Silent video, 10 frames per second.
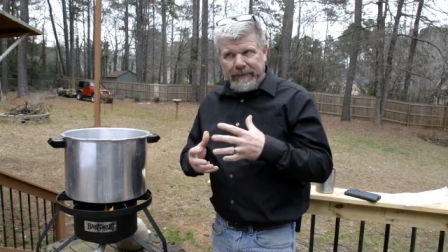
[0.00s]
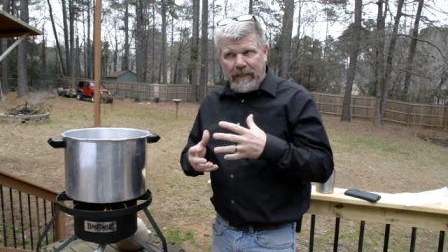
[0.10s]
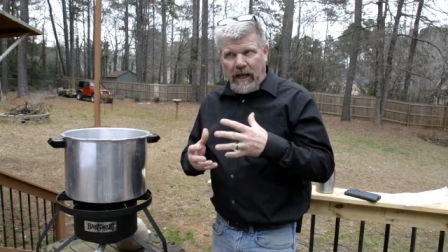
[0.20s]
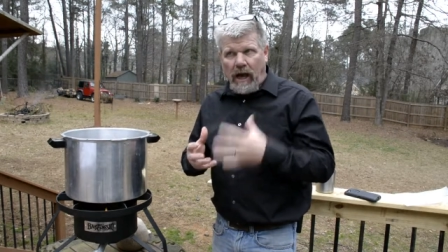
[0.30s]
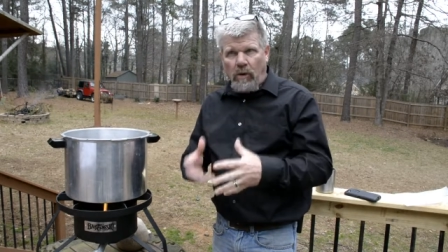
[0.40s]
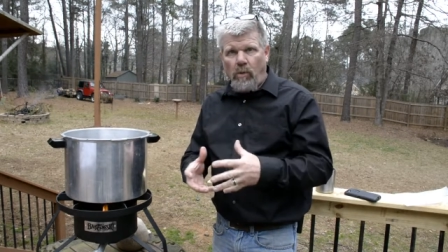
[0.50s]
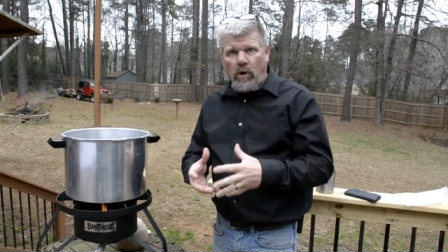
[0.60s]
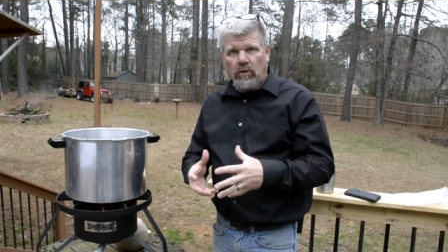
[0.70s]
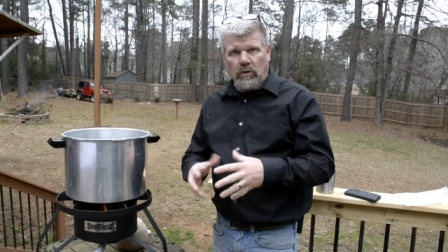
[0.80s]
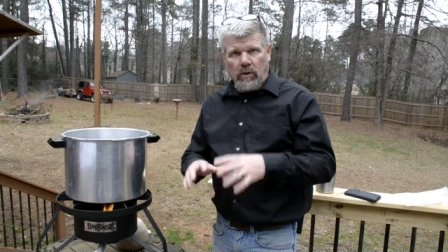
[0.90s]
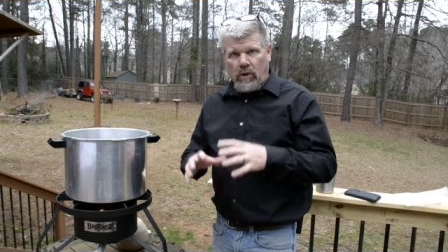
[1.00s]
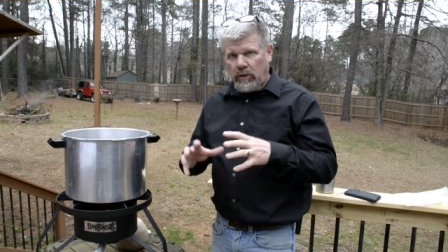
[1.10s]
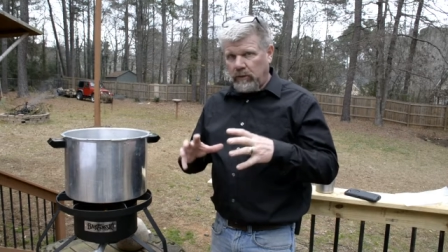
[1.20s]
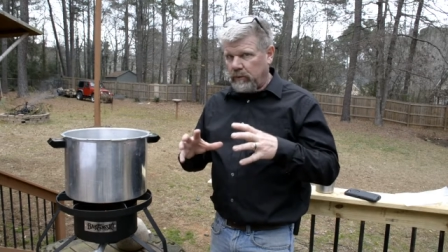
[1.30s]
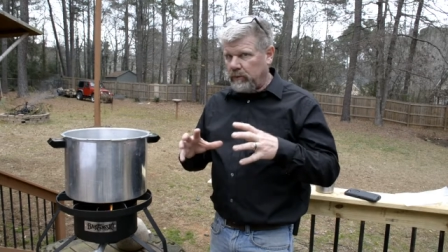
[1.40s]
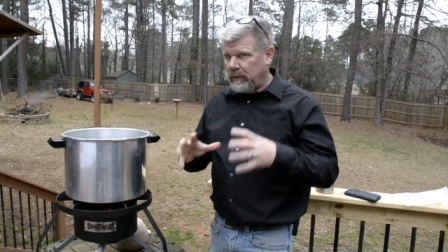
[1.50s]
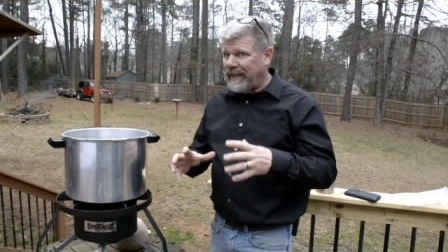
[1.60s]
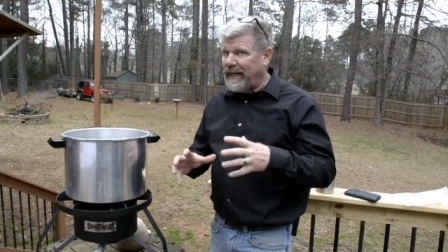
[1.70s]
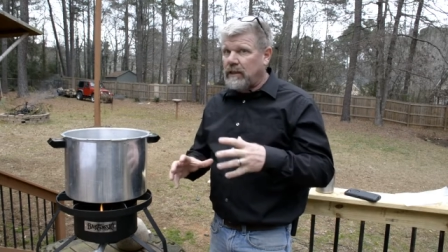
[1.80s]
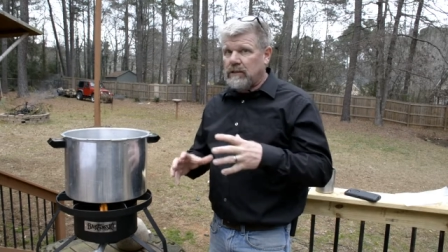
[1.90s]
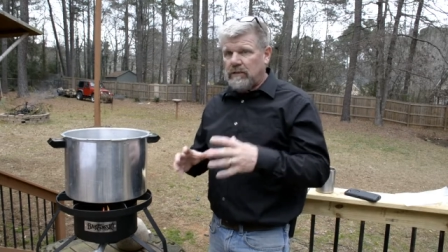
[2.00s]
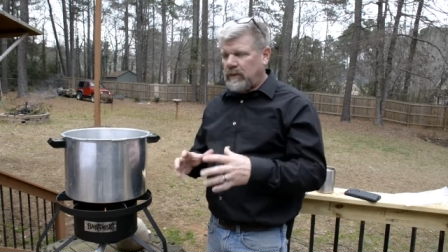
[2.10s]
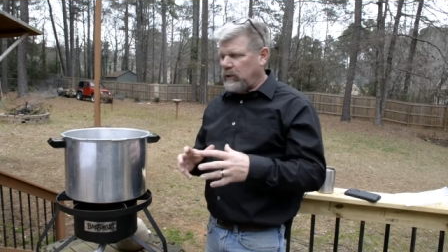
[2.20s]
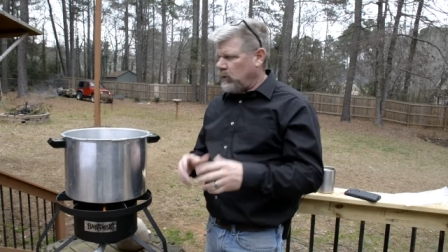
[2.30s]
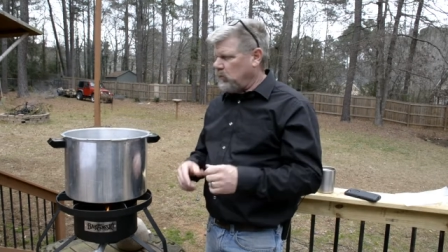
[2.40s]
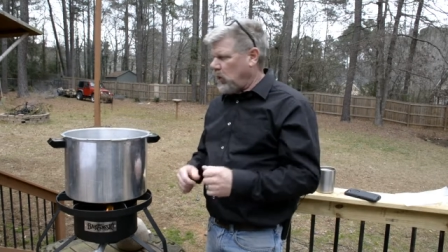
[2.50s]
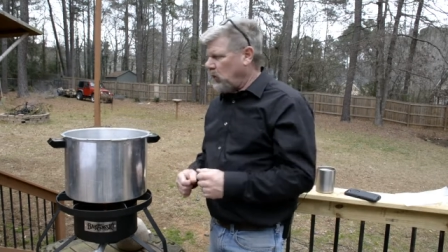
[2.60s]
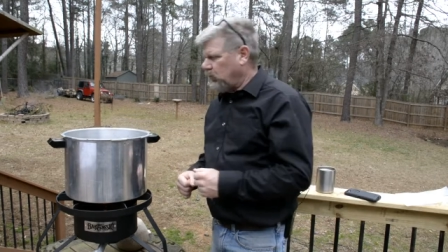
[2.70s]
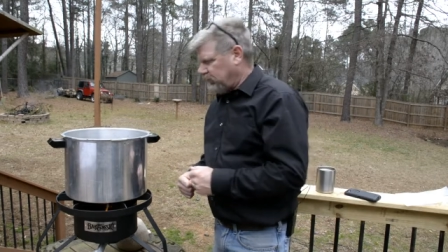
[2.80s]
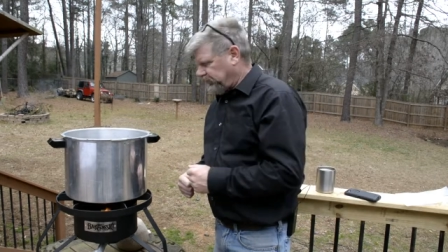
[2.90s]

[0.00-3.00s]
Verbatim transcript: hot water on the cans of liquid malt